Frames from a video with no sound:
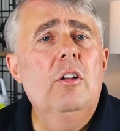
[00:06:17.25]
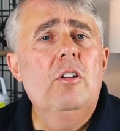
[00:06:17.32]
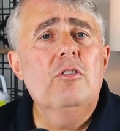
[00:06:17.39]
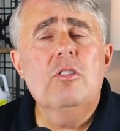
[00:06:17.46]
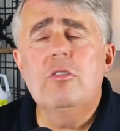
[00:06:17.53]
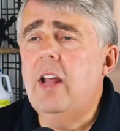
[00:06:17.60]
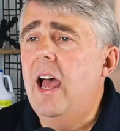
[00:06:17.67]

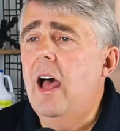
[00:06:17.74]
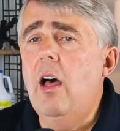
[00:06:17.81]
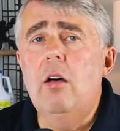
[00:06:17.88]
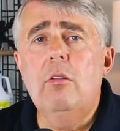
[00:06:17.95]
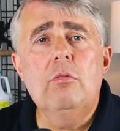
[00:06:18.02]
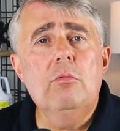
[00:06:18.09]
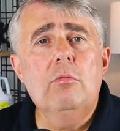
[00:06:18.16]
So
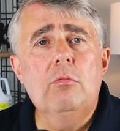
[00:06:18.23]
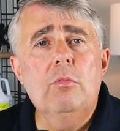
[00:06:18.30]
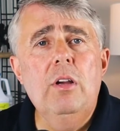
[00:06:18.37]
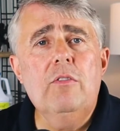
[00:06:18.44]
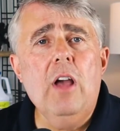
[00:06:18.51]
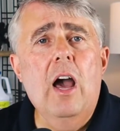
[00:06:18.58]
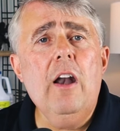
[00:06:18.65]
now
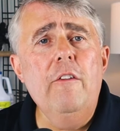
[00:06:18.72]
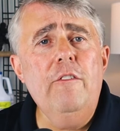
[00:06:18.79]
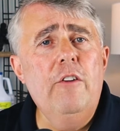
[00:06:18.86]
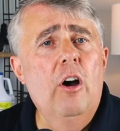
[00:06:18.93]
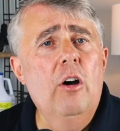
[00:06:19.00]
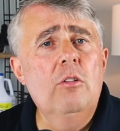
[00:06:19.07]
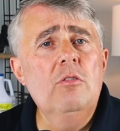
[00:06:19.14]
we've got our
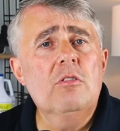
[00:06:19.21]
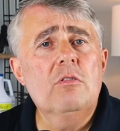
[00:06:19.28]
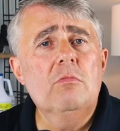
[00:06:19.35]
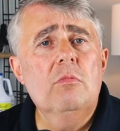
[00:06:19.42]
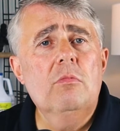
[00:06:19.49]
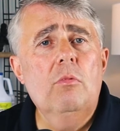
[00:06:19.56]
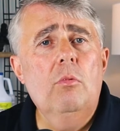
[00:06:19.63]
phones.
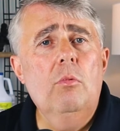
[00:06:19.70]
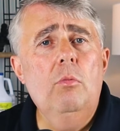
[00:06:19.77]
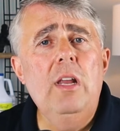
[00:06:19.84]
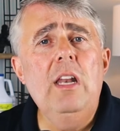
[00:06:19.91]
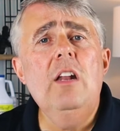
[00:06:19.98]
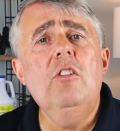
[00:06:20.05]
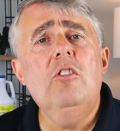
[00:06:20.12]

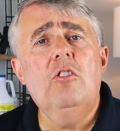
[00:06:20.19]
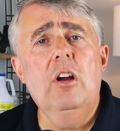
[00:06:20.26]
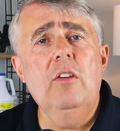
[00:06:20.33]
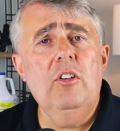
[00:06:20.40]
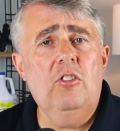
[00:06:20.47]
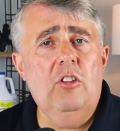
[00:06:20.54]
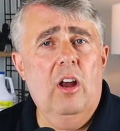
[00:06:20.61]
We need a
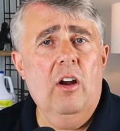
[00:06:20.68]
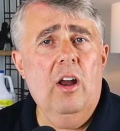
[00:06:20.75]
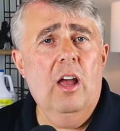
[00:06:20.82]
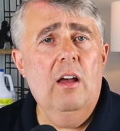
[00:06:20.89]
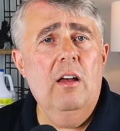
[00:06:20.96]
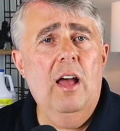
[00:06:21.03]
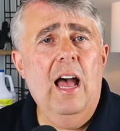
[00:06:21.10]
service
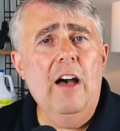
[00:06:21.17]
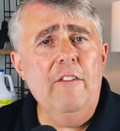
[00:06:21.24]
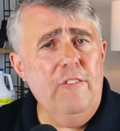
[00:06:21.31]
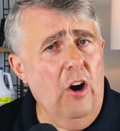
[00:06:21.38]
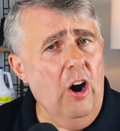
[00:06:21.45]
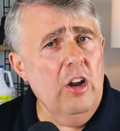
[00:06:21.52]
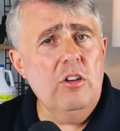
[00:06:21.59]
area. How
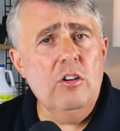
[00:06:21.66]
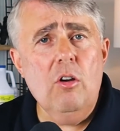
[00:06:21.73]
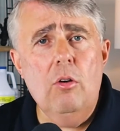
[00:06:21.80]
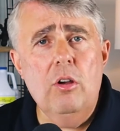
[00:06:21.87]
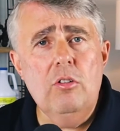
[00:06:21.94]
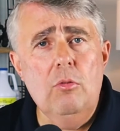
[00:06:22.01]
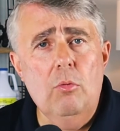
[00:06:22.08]
far are you
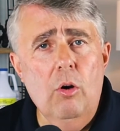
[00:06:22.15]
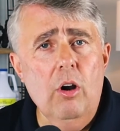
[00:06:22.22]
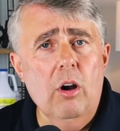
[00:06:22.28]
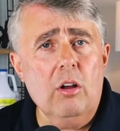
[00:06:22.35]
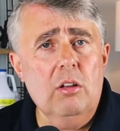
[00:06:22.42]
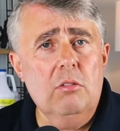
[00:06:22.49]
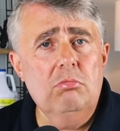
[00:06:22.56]
going to
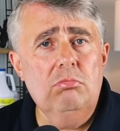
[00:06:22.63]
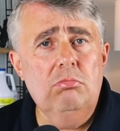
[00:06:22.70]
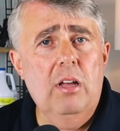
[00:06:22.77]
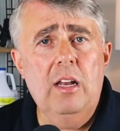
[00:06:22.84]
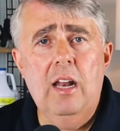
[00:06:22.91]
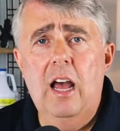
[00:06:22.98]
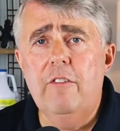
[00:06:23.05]
work,
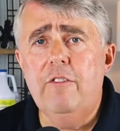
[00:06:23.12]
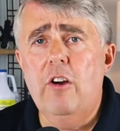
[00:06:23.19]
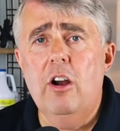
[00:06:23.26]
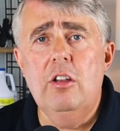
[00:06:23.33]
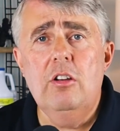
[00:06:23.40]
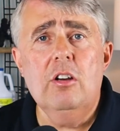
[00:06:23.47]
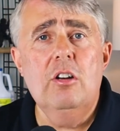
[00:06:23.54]
and how far
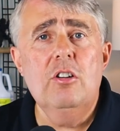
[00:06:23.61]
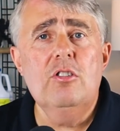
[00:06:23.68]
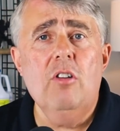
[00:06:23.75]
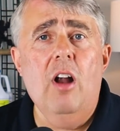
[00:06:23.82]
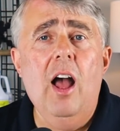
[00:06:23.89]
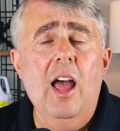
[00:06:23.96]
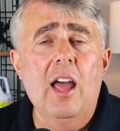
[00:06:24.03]
are you going to
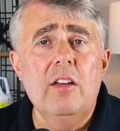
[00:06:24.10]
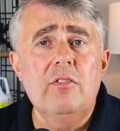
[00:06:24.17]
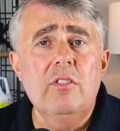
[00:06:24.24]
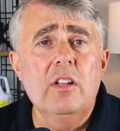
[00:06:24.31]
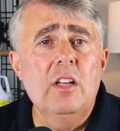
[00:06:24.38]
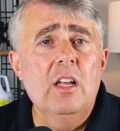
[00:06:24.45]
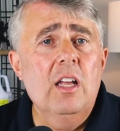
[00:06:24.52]

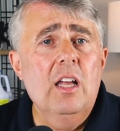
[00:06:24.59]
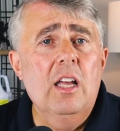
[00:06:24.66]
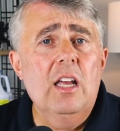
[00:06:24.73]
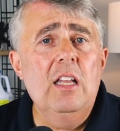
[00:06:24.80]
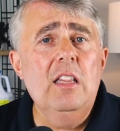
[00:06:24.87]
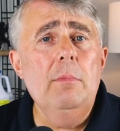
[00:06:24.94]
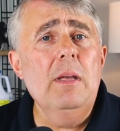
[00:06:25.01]
drive?
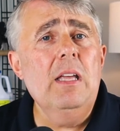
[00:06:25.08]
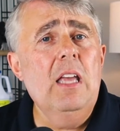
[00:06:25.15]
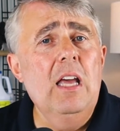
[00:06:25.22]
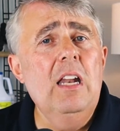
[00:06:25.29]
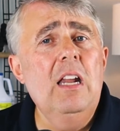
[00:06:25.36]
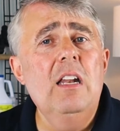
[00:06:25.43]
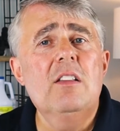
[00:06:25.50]
In the
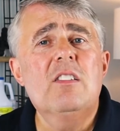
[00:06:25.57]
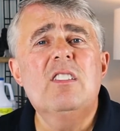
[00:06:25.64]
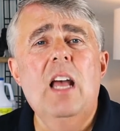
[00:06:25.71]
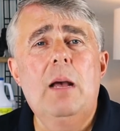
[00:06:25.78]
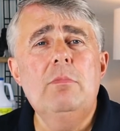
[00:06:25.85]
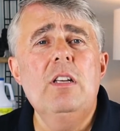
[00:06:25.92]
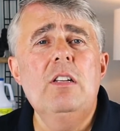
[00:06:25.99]
beginning, it's
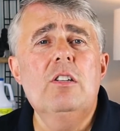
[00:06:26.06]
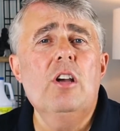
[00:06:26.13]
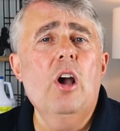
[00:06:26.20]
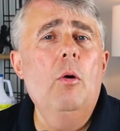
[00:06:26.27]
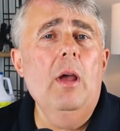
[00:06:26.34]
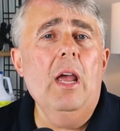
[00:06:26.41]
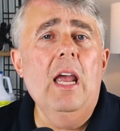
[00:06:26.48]
tempting to
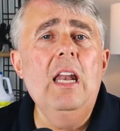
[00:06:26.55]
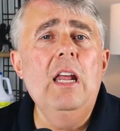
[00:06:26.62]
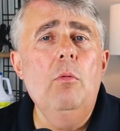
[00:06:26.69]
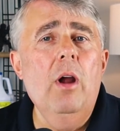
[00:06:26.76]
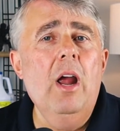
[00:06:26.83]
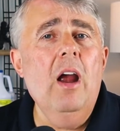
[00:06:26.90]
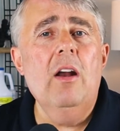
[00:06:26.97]
go
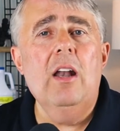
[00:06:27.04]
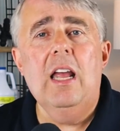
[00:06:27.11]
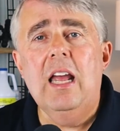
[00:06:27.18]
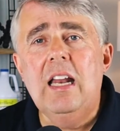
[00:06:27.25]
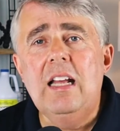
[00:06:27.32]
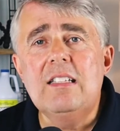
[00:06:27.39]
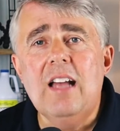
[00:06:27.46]
anywhere at
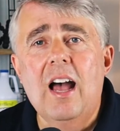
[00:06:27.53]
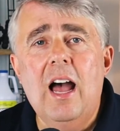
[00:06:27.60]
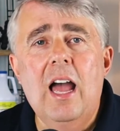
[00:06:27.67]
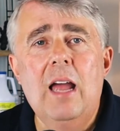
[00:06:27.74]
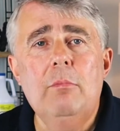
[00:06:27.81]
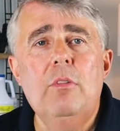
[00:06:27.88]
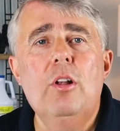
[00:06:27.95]
any
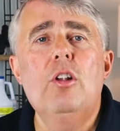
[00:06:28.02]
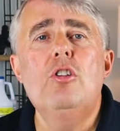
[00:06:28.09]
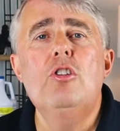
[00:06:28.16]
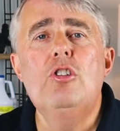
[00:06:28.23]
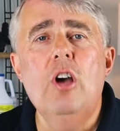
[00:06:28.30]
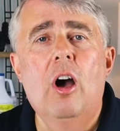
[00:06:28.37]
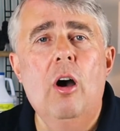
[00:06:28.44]
time.
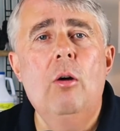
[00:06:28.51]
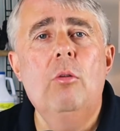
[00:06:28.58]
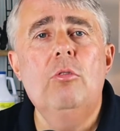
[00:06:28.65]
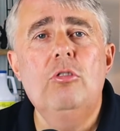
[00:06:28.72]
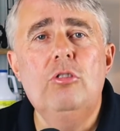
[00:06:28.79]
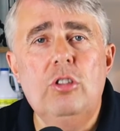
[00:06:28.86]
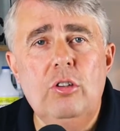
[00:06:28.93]

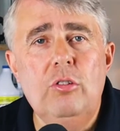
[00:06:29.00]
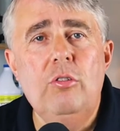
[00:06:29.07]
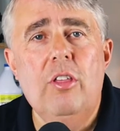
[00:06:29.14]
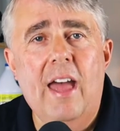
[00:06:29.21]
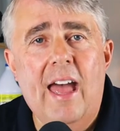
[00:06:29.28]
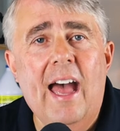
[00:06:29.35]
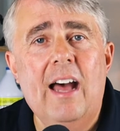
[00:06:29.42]
Don't do
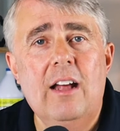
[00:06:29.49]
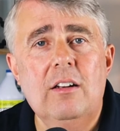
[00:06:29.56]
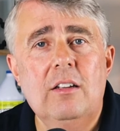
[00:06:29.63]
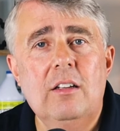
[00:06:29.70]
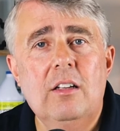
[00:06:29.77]
that.